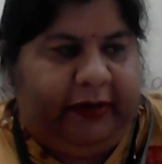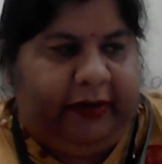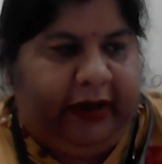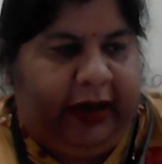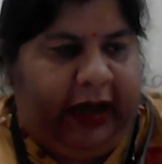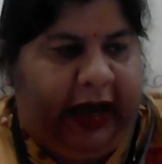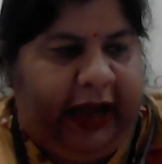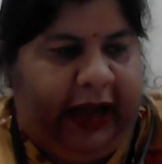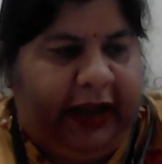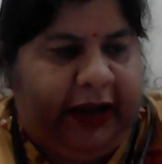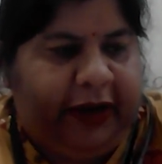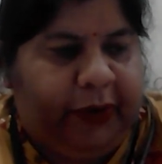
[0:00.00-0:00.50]

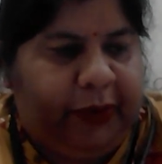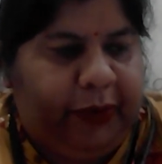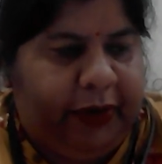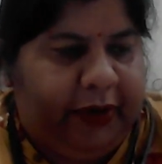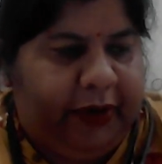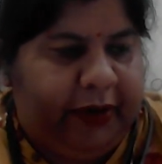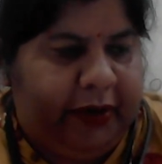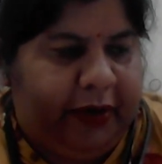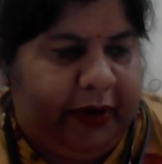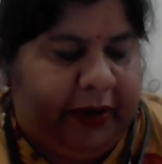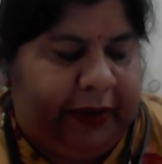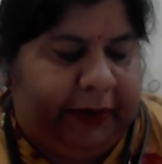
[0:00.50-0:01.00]
I
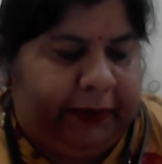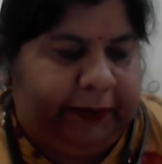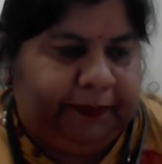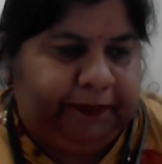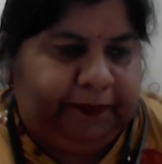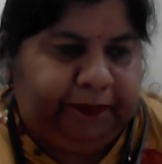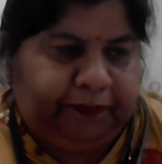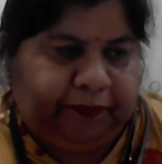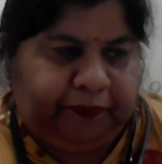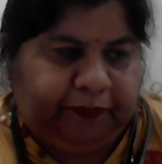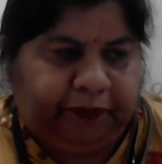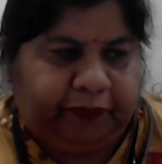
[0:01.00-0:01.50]
could
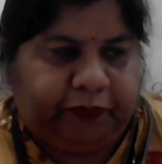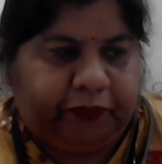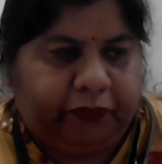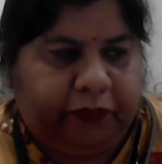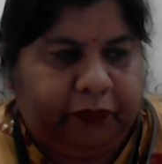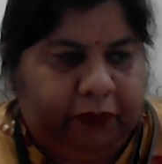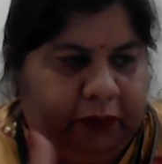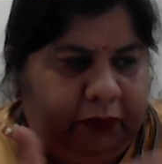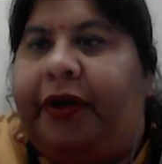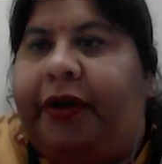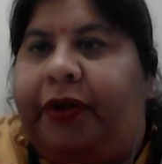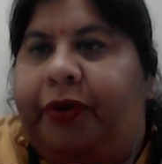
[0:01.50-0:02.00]

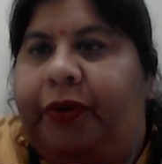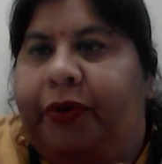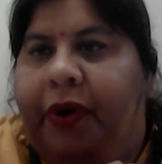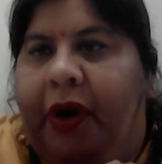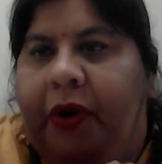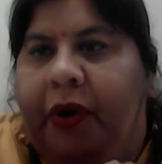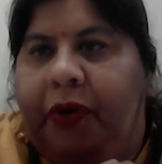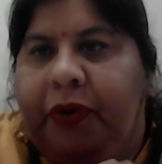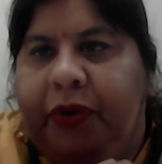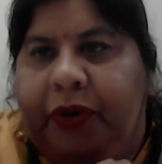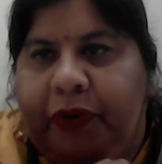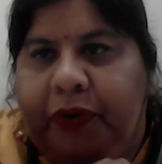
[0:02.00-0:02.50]

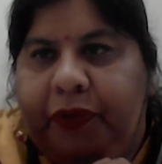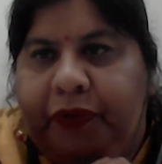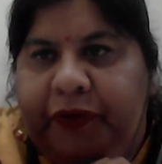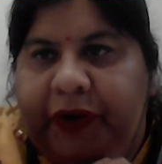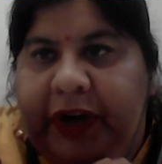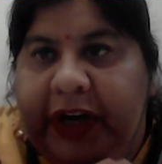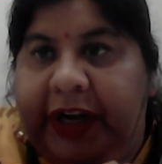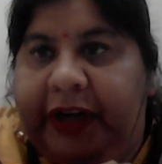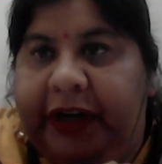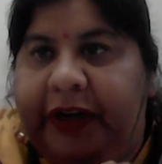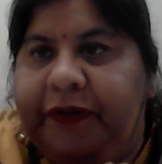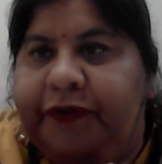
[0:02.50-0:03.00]
out of
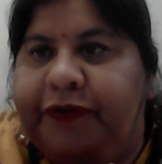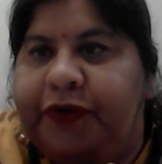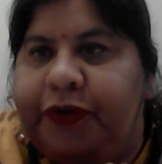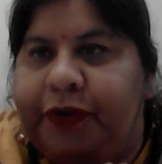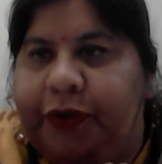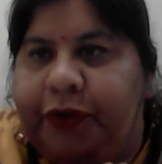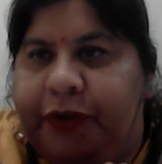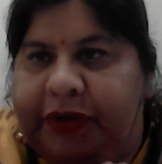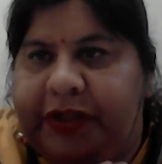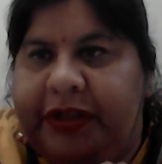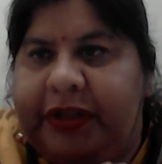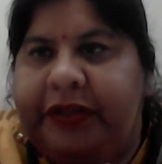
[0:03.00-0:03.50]
native
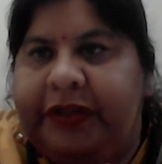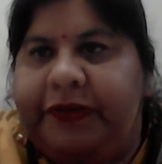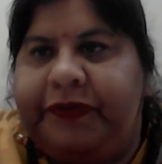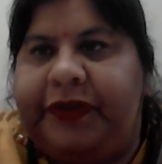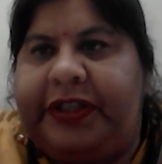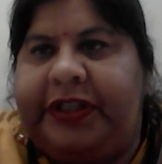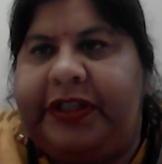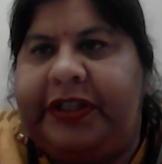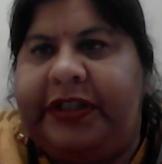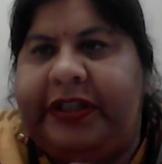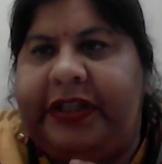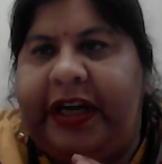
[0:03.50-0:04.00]
sources,
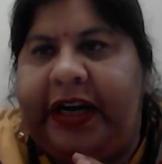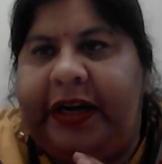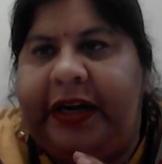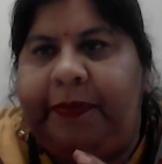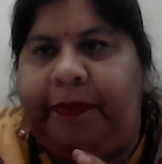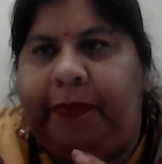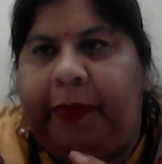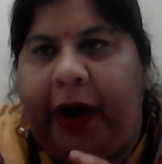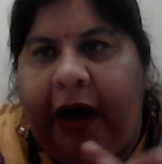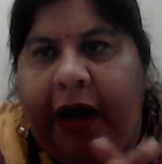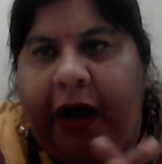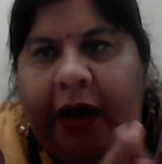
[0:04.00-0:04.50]
which is
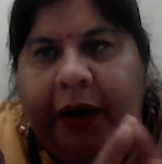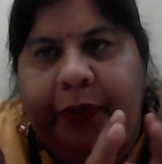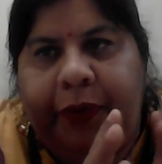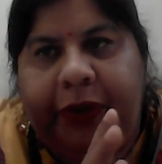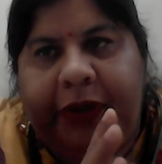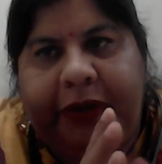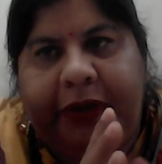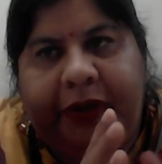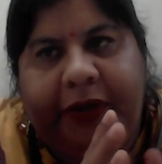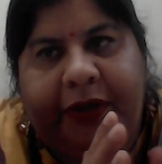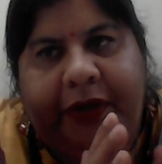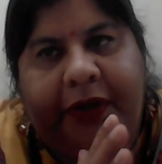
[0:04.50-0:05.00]
at par
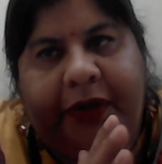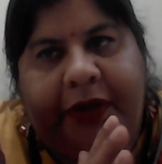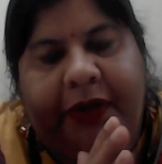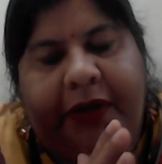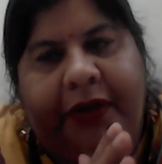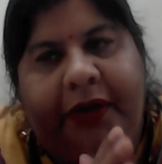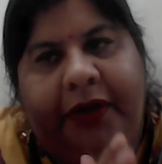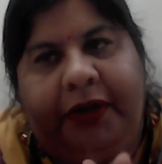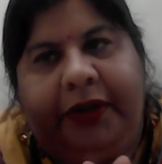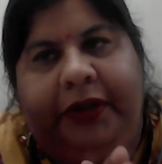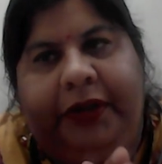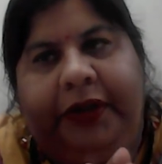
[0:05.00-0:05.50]
with
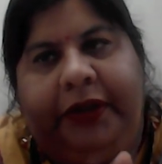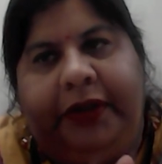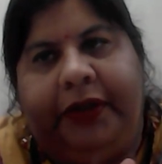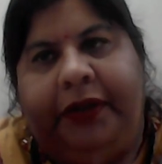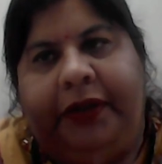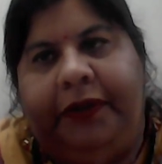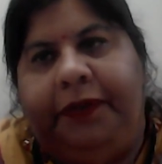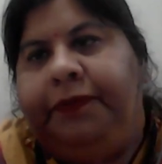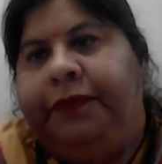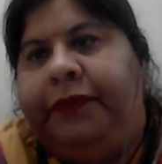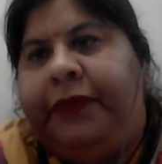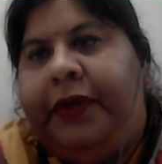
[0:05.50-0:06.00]

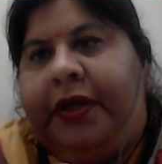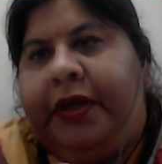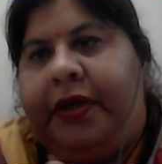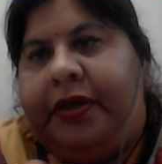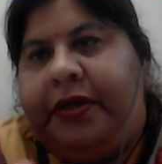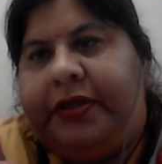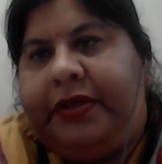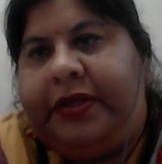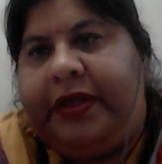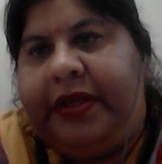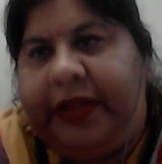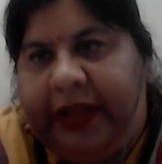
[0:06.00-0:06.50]
the
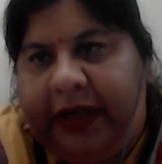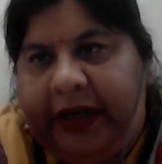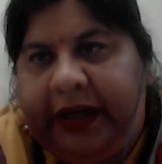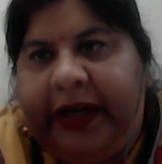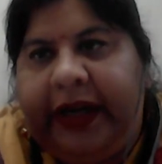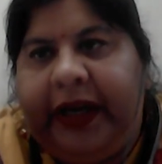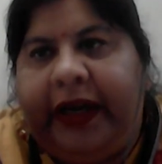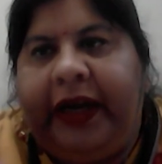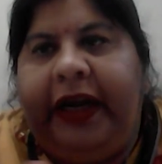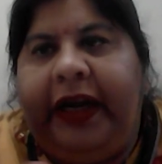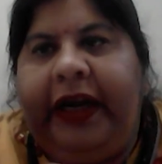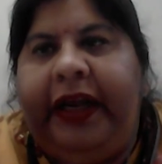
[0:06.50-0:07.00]

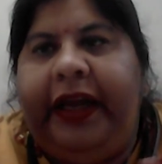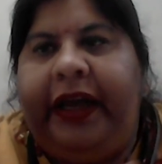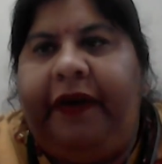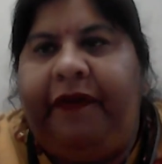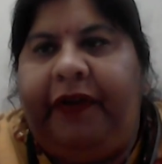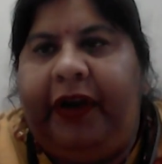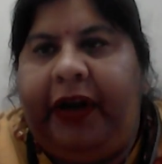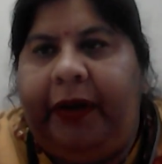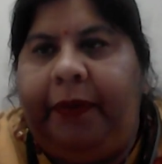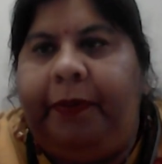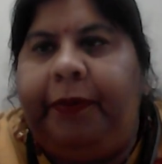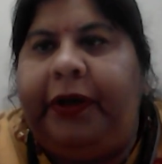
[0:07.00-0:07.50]
synthetically
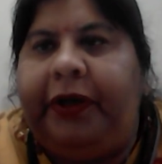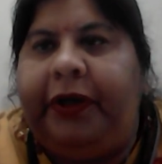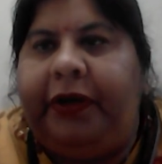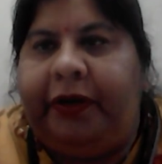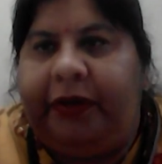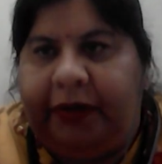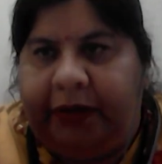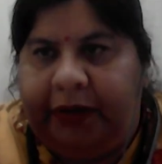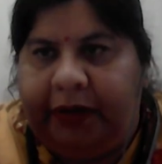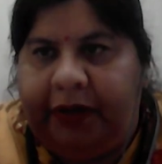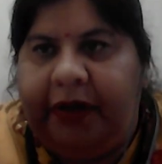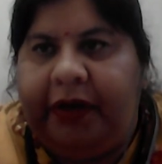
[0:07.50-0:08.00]
available
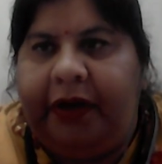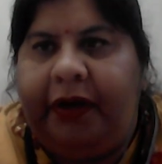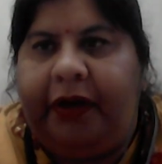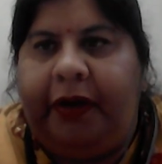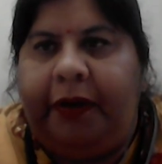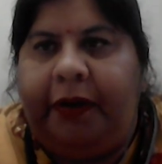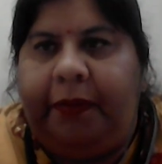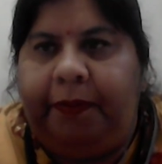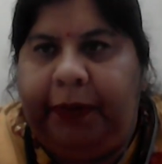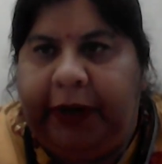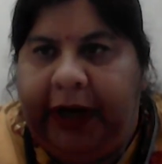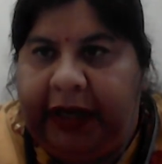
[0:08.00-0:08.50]

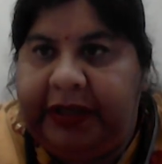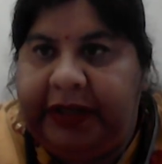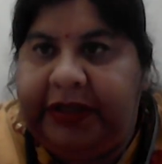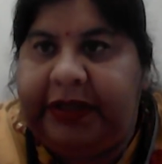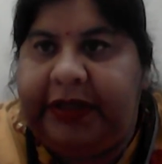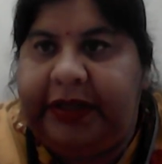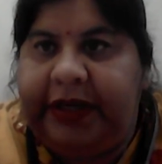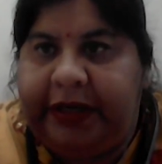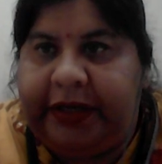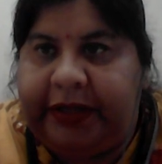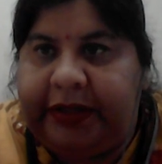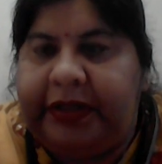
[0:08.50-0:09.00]

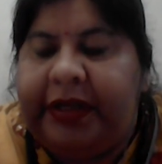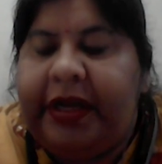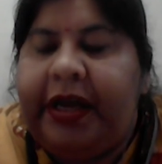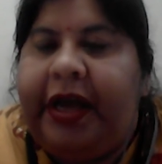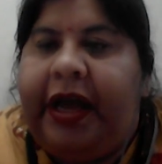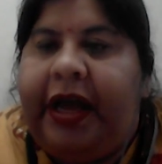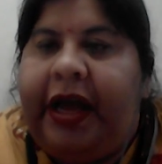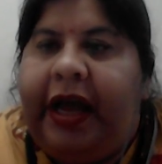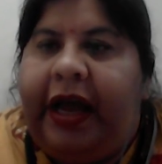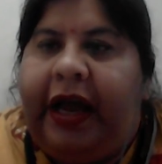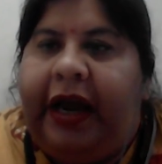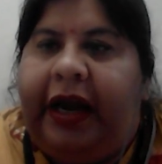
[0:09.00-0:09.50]
plastics,
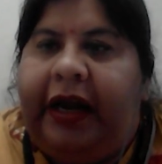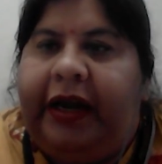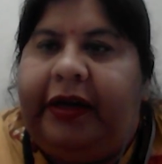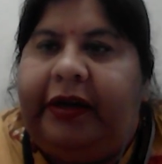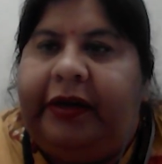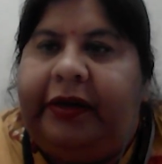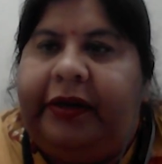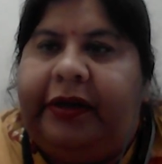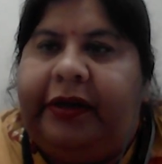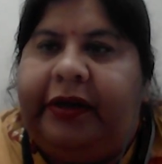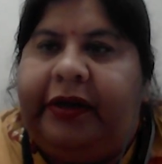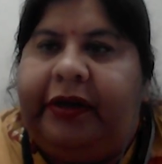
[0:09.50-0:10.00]

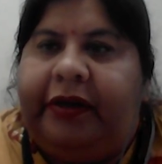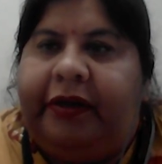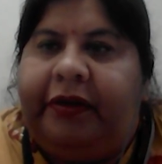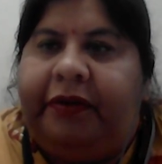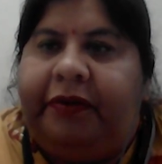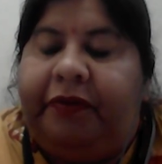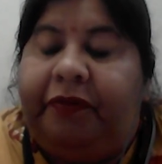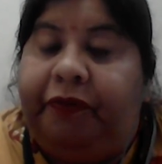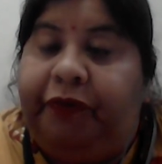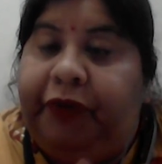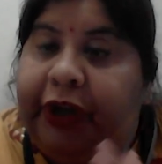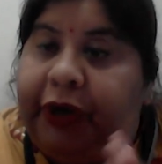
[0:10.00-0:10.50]
and
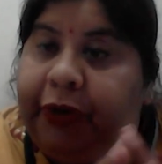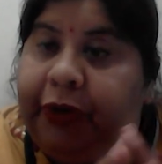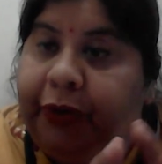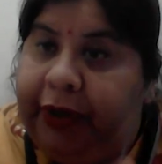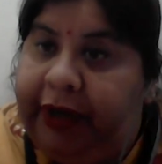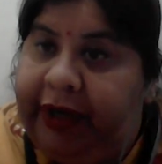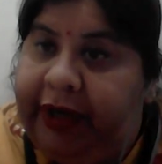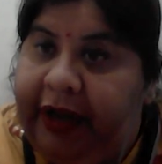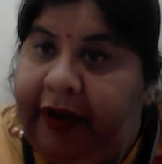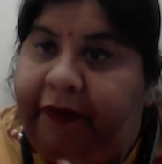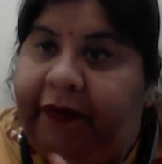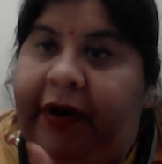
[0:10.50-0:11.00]
we
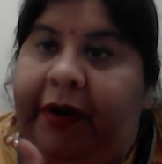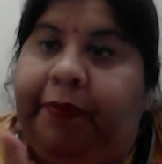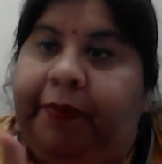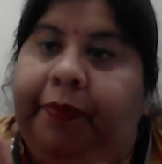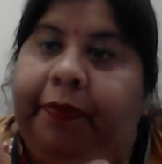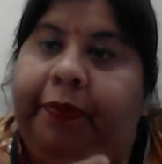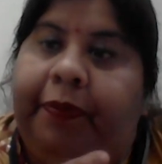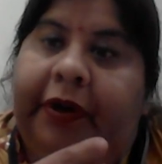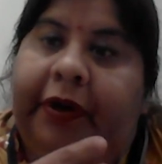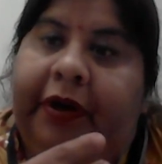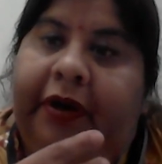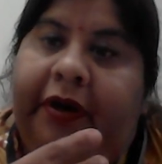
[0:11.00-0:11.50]
could
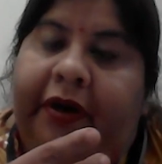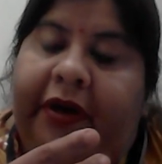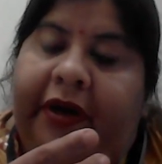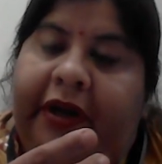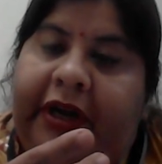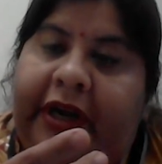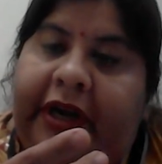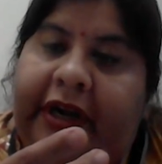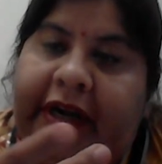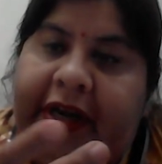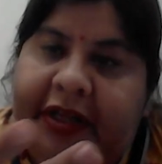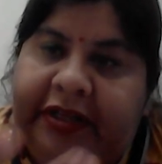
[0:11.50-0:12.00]
develop
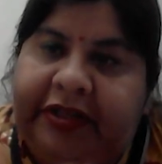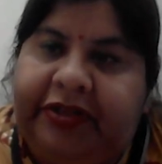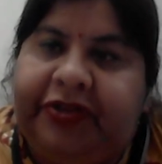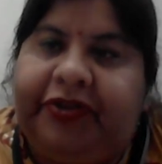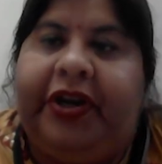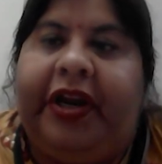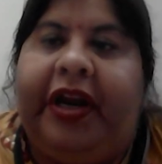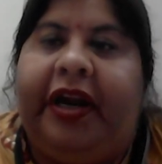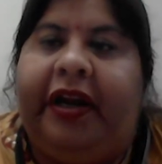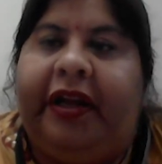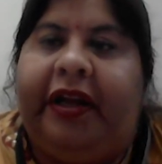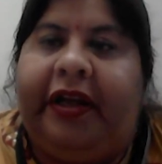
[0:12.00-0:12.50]

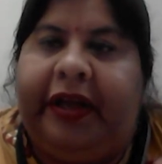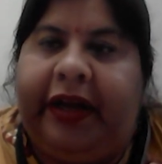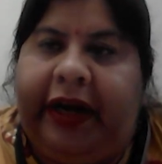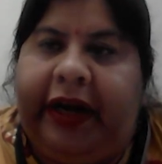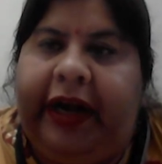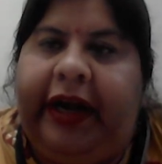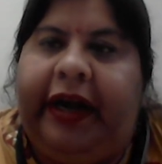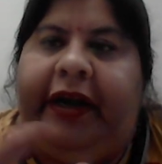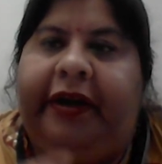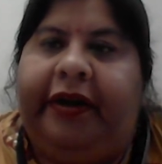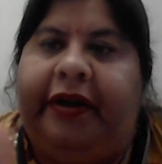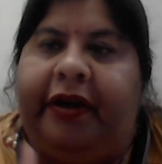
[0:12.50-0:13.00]
industrial
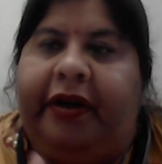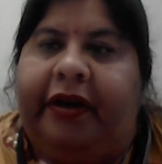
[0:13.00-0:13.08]
grade